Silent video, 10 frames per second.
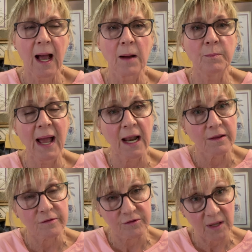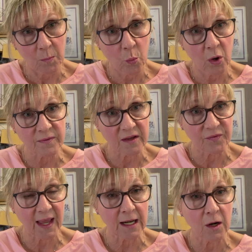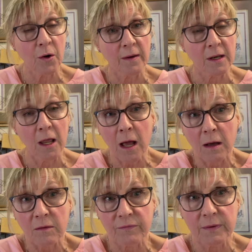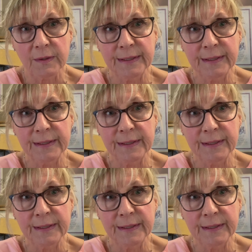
about someone that they love.